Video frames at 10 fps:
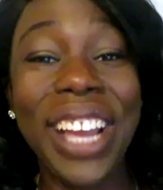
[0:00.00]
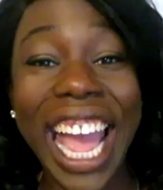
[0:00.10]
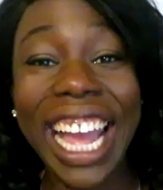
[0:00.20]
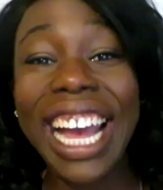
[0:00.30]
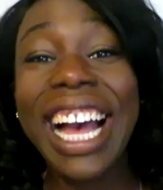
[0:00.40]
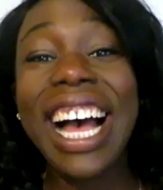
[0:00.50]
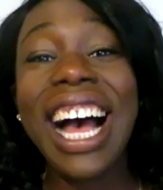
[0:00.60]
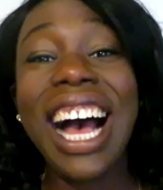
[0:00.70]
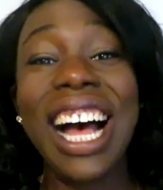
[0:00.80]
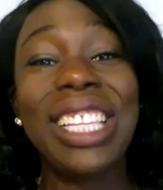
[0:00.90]
okay?
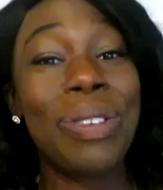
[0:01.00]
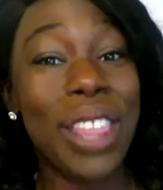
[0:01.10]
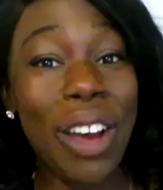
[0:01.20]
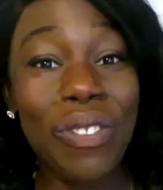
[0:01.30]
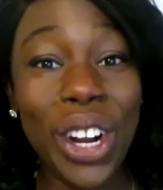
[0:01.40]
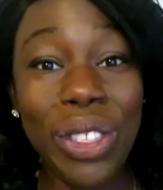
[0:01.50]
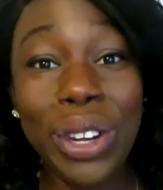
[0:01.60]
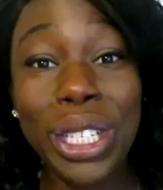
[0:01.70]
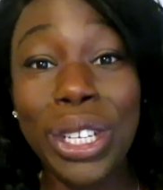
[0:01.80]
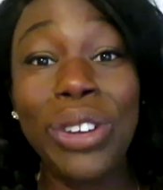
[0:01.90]
So without
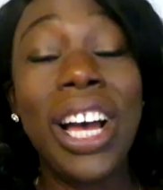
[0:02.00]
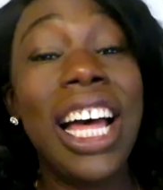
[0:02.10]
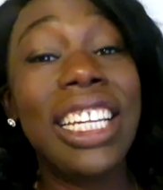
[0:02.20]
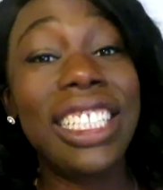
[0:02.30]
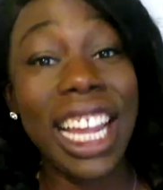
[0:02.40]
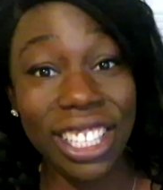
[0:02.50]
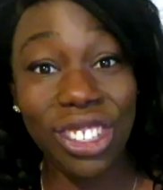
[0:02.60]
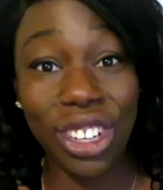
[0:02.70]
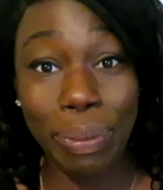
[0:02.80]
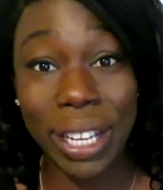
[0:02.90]
further ado,
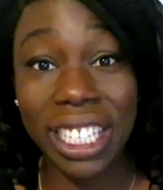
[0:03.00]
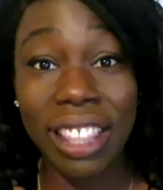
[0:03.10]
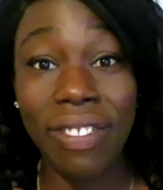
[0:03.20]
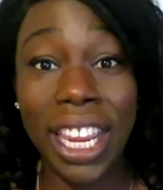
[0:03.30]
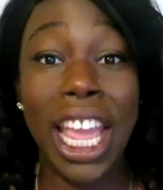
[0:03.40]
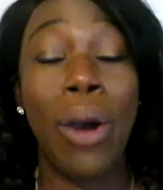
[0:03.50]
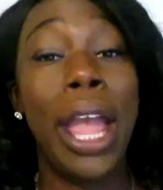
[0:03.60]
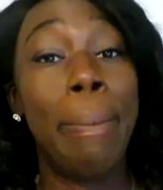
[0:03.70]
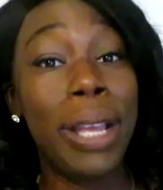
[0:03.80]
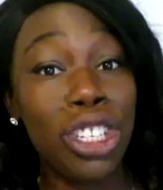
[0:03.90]
let's jump into the video,
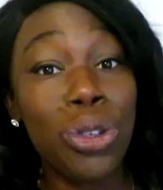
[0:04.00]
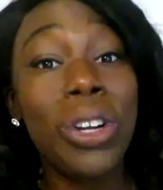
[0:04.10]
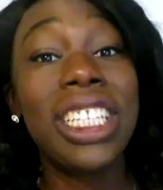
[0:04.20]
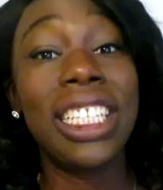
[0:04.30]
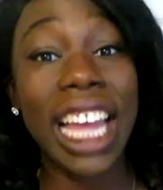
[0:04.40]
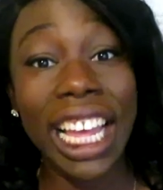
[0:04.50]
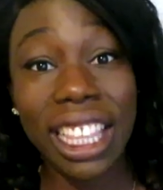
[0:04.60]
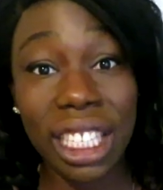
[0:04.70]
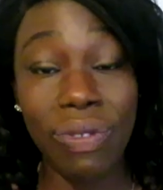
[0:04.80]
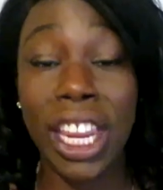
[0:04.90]
and be sure to
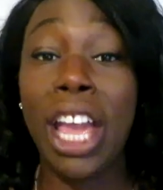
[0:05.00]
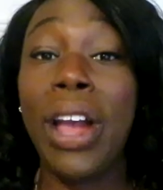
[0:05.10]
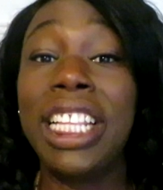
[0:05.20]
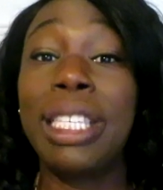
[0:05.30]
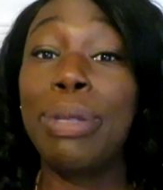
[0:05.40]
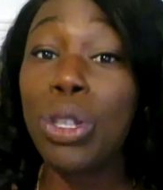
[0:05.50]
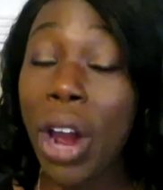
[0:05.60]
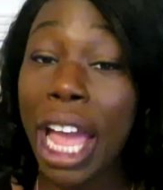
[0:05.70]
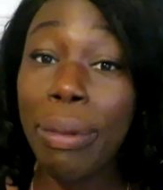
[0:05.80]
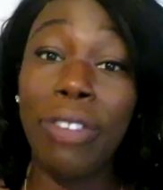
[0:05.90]
like this video and
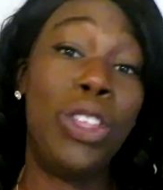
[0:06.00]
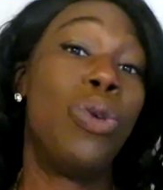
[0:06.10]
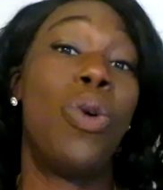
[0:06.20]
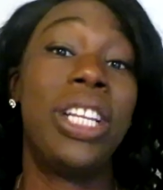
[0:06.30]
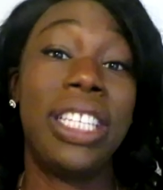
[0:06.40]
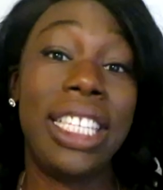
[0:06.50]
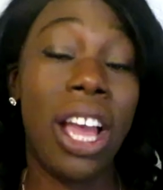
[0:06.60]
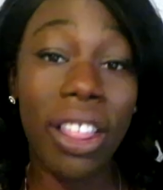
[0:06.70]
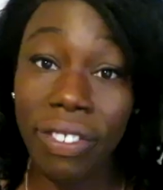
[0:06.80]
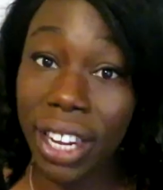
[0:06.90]
subscribe if you want to
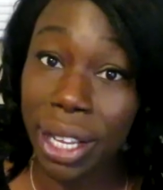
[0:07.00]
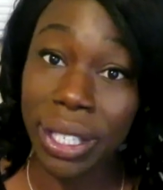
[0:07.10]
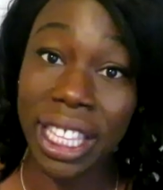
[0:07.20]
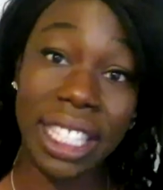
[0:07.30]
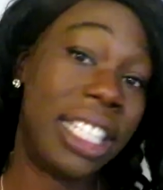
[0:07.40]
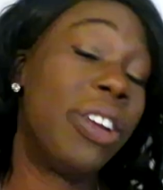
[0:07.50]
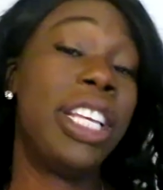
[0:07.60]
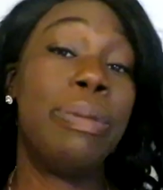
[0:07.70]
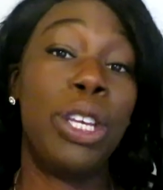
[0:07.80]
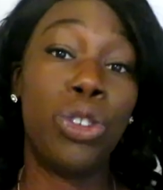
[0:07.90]
see all the videos in this
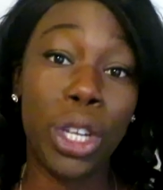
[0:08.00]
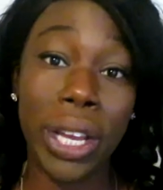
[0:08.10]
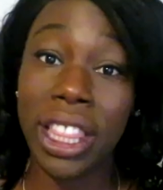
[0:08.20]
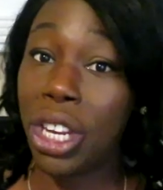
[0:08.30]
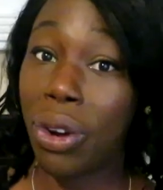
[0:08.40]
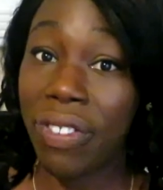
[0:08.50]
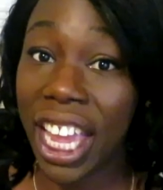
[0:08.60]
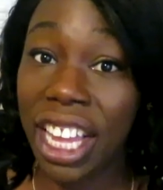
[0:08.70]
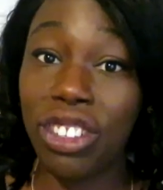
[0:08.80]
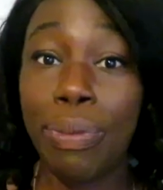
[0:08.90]
series. Make sure you hit the
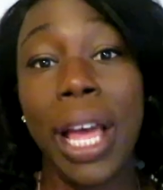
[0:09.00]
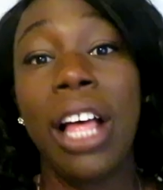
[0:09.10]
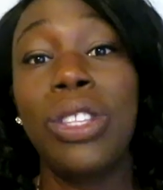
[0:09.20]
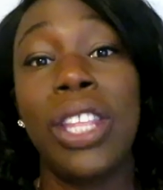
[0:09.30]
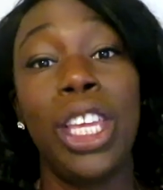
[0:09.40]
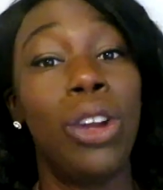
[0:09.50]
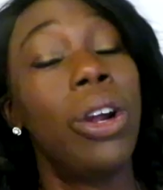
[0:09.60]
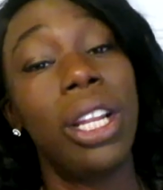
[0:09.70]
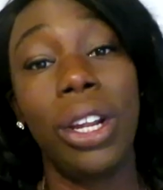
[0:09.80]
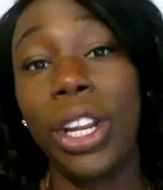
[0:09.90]
notification bell so that
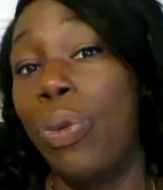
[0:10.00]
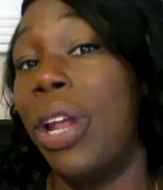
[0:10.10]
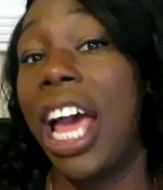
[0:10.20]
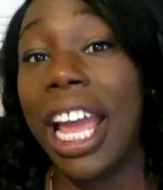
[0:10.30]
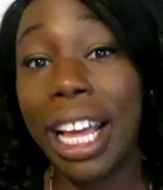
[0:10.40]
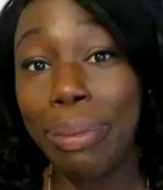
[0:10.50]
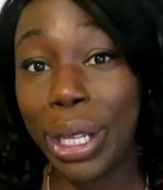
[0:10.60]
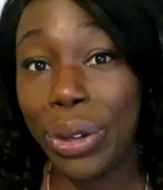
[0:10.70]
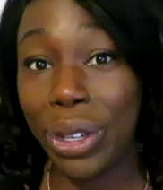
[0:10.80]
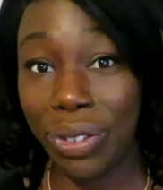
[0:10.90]
you are alerted when I
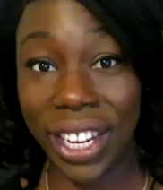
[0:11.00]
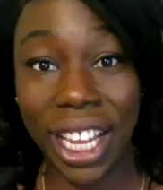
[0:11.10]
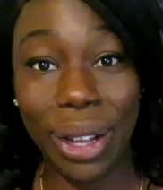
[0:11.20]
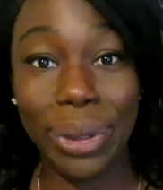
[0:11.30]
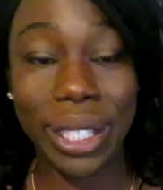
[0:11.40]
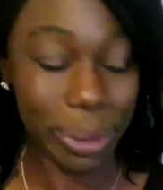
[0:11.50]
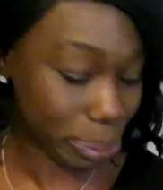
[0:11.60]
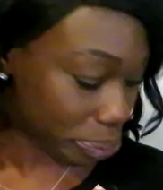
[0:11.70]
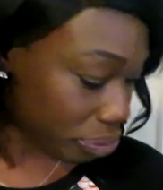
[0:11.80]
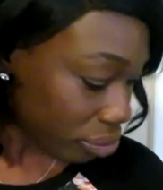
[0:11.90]
upload new videos.